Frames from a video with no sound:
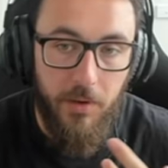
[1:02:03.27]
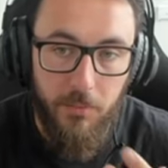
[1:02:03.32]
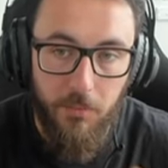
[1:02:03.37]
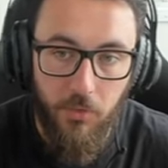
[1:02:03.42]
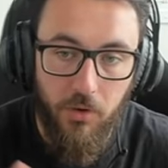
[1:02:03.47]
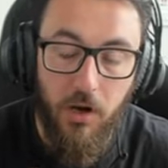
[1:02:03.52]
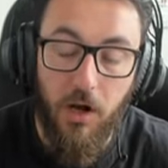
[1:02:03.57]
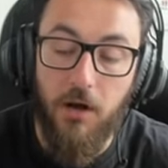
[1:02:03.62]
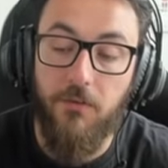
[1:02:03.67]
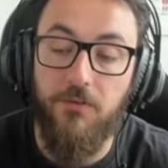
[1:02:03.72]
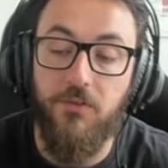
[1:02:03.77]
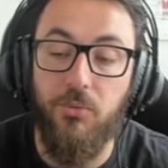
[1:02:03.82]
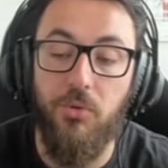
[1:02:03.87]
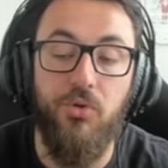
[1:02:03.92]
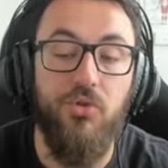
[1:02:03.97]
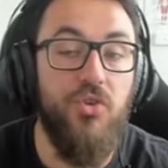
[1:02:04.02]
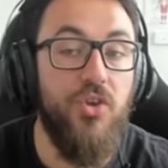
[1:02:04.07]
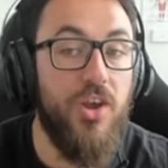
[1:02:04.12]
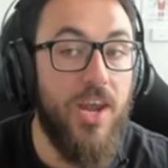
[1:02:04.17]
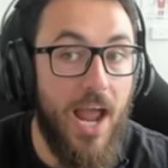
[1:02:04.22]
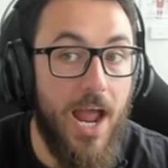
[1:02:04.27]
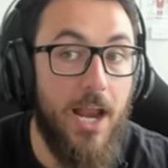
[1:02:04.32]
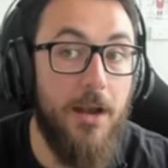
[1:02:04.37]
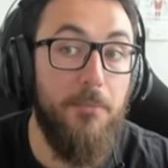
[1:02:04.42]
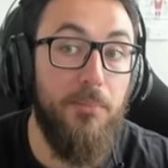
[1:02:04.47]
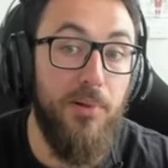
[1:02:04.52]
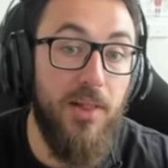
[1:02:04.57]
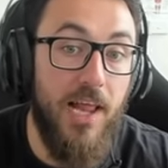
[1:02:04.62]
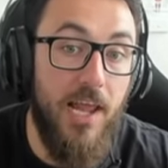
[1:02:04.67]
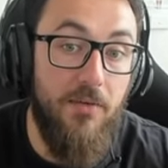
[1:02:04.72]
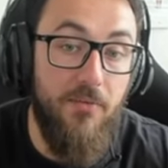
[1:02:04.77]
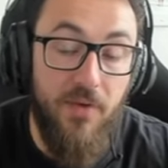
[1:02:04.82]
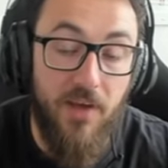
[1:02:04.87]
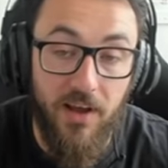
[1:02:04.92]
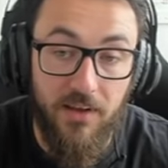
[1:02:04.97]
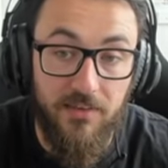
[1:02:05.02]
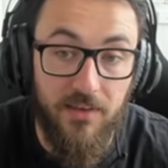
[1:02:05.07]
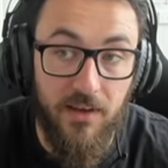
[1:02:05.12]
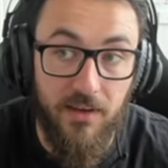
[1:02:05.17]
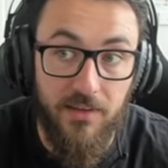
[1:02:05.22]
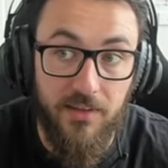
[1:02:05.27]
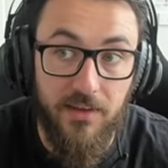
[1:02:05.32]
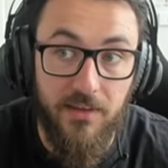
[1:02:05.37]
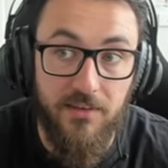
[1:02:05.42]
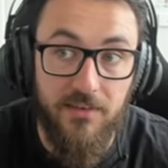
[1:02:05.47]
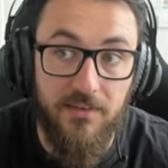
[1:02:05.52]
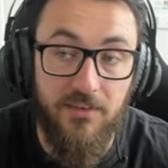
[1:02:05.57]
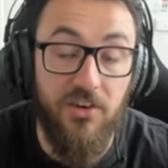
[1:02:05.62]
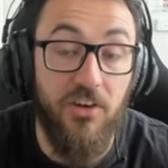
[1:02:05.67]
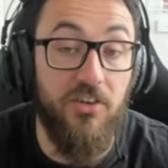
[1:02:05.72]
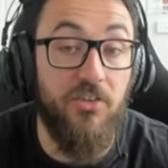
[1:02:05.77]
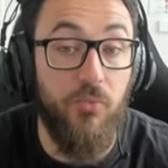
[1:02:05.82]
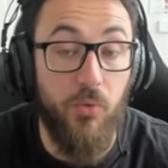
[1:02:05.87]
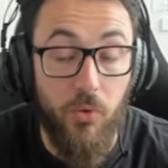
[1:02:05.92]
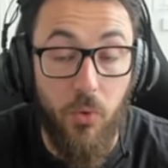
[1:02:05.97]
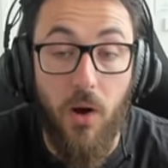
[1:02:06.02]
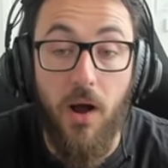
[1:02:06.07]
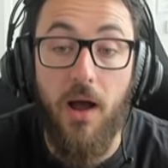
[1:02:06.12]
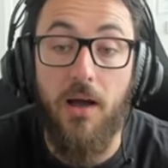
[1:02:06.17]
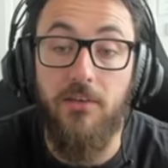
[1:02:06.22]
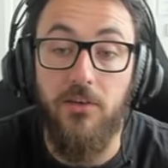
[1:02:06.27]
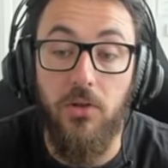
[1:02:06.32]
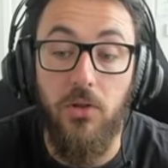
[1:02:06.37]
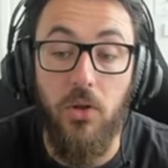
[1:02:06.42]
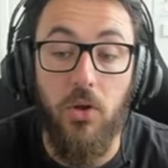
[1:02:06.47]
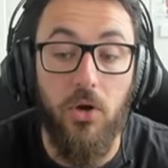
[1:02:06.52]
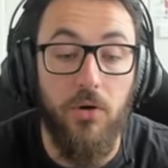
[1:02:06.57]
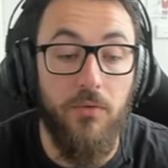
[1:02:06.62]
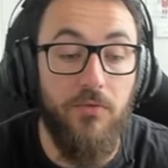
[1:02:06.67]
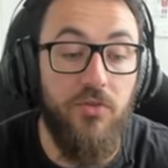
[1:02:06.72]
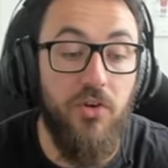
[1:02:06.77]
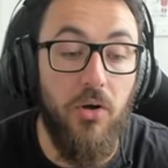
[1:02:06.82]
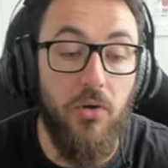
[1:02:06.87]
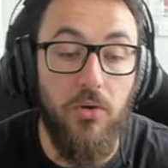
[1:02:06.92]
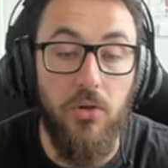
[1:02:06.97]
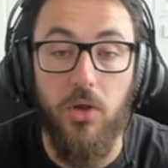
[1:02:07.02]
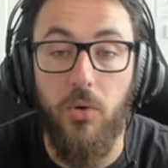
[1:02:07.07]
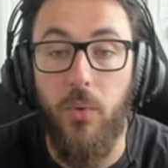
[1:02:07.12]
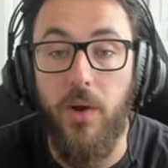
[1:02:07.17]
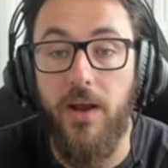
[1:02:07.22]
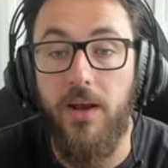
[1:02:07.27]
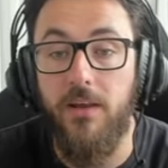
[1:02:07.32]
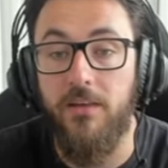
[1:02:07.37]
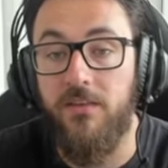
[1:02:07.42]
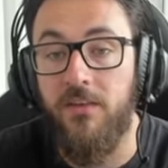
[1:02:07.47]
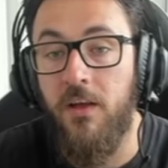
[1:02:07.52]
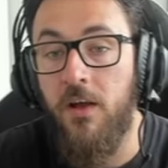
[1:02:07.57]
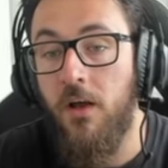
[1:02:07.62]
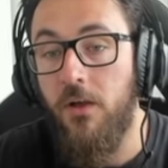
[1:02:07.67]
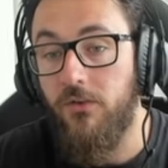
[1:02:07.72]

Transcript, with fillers: more comfortable, you can play Vex like this. Just requires a lot of jungle awareness.